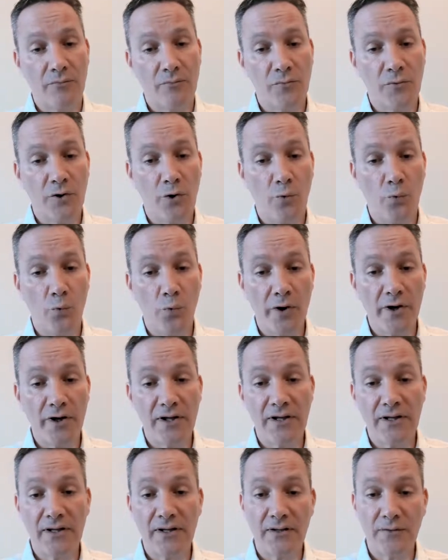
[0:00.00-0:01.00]

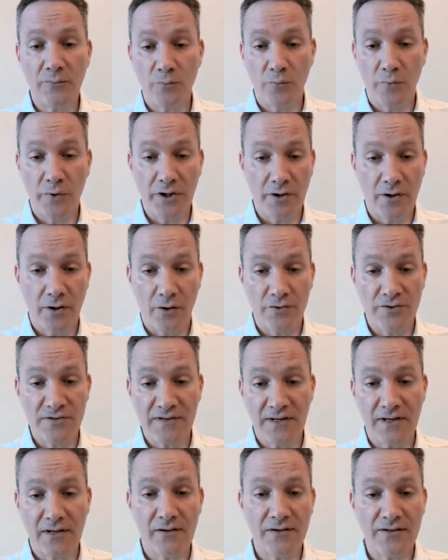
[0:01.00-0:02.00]
working with
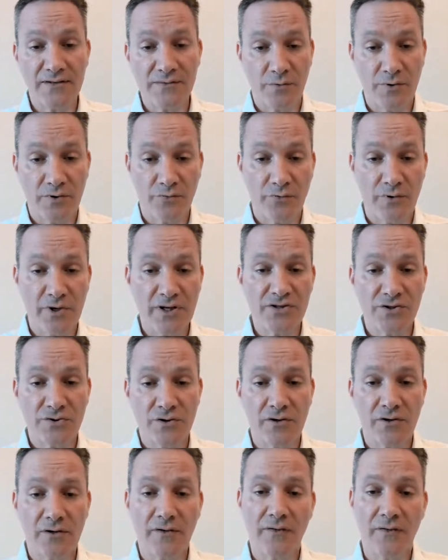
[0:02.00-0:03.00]
hotels, with
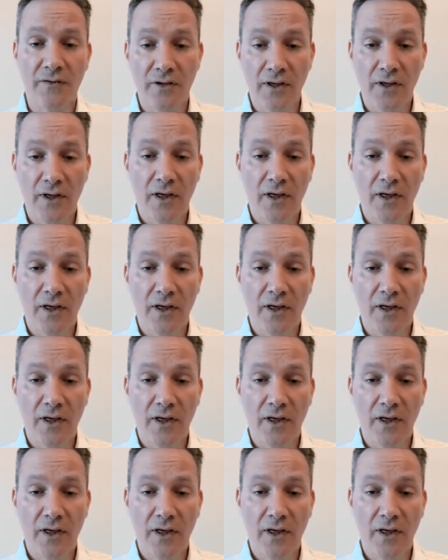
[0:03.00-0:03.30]
restaurants,